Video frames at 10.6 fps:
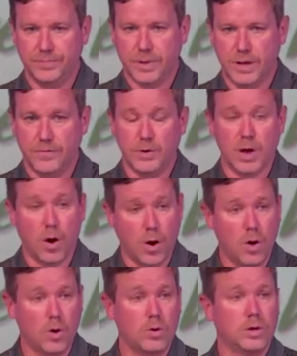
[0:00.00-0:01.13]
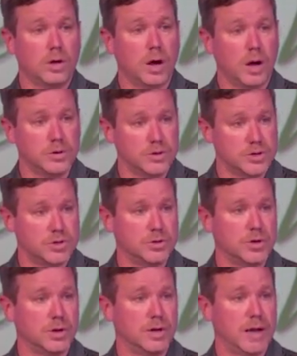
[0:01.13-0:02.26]
If we all
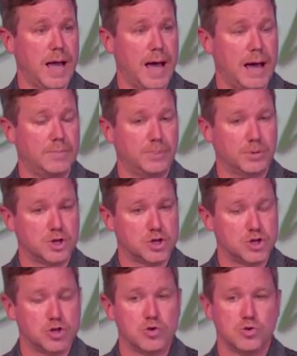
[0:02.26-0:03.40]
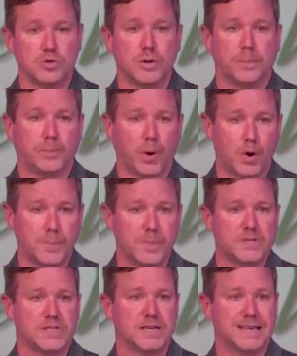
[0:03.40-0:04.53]
understood and pursued the
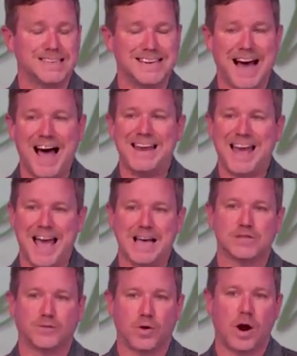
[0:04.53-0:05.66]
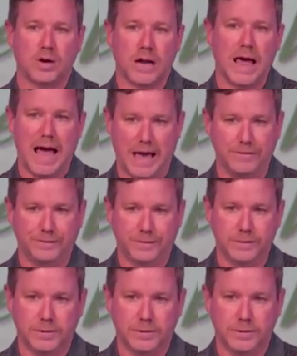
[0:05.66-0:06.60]
purpose that God has for our life,